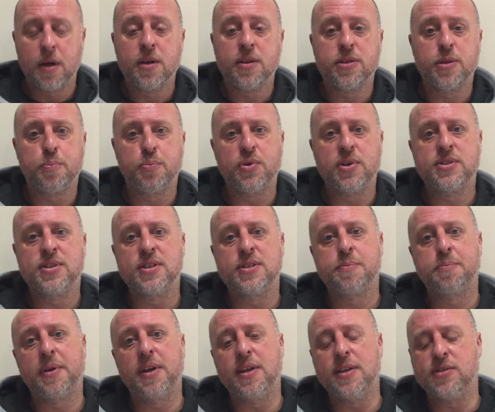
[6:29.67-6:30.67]
The British
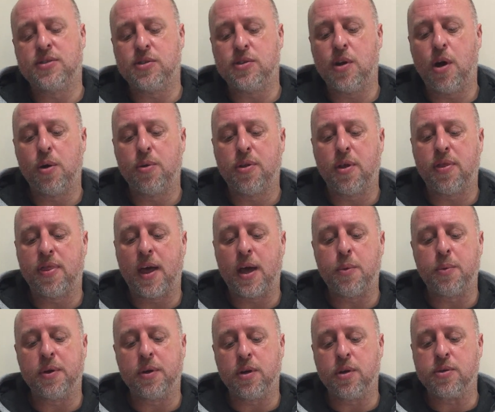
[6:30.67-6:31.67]
police know that they
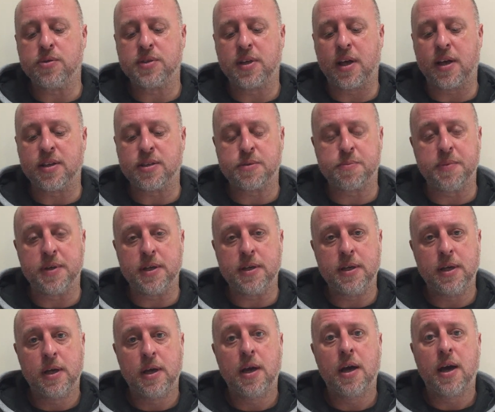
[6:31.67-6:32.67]
will lose against me.
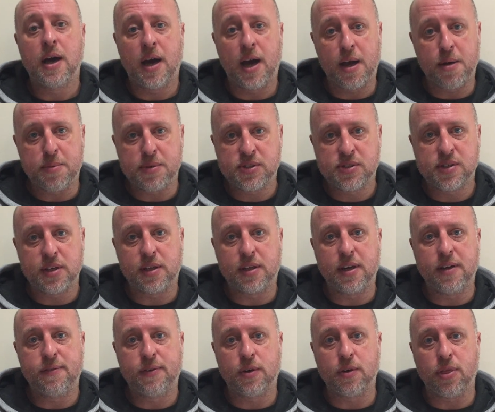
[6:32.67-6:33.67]
I am a
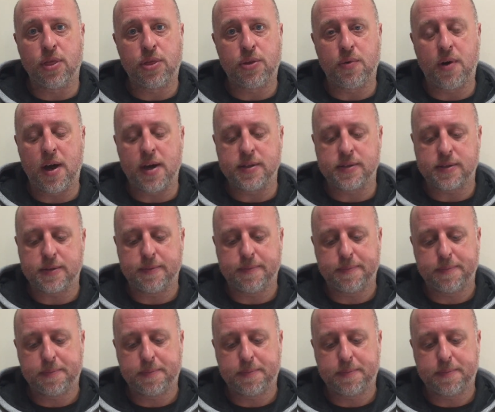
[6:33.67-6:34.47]
significant threat.